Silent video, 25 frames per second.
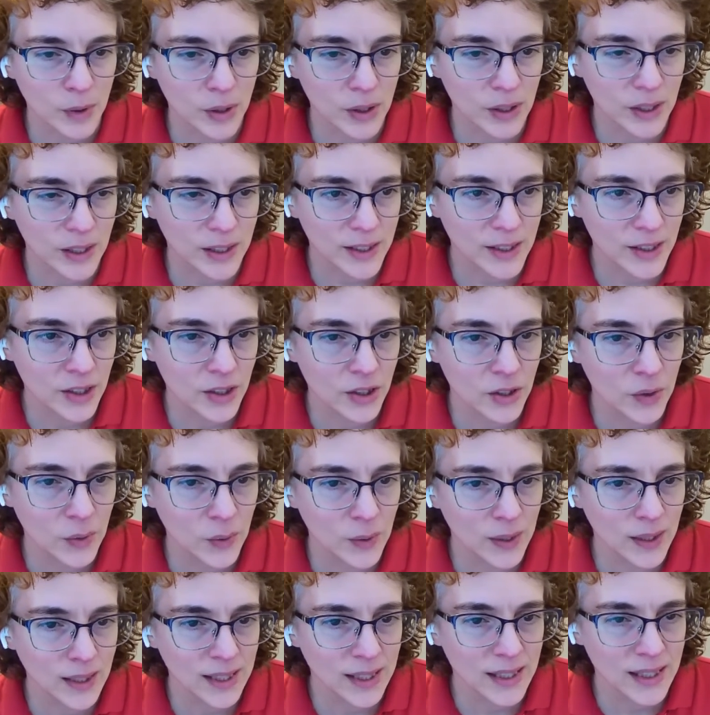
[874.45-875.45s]
but
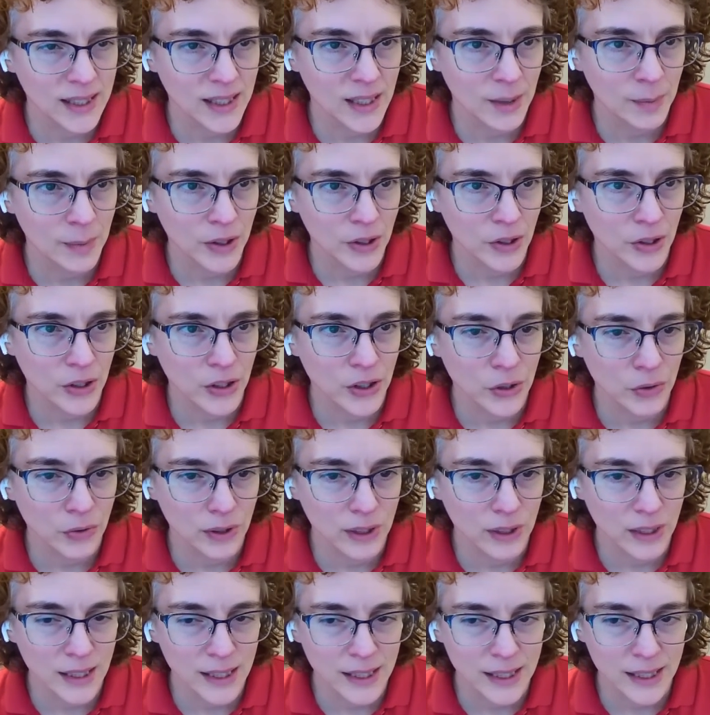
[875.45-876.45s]
also some other new
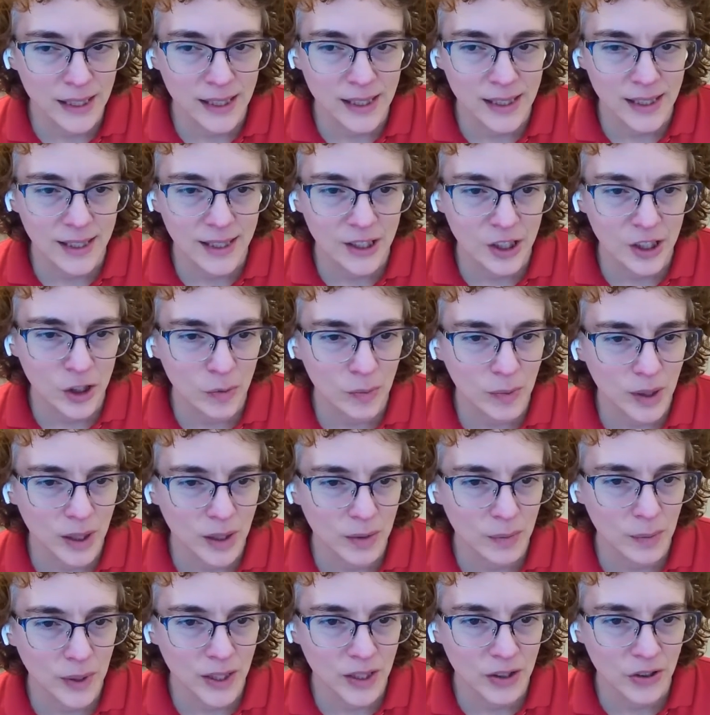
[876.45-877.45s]
releases that you
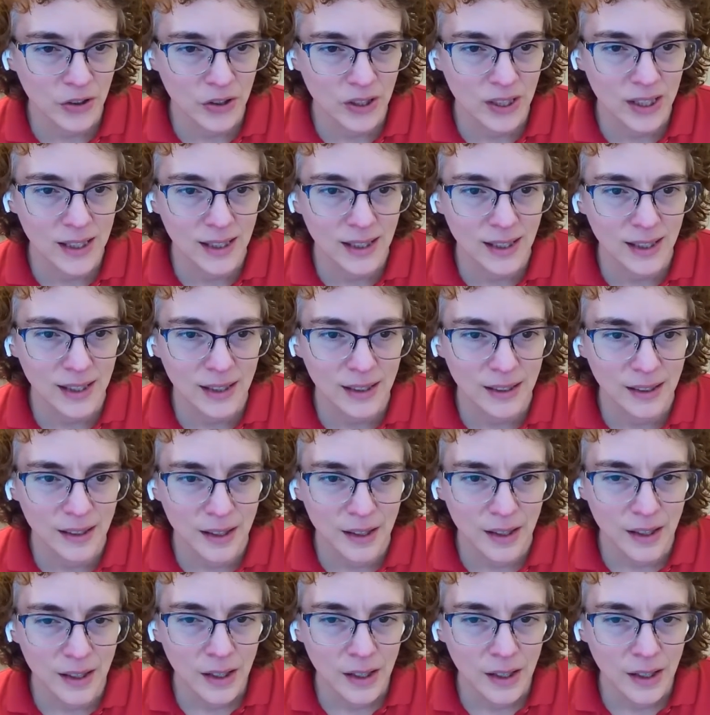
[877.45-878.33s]
might be interested in.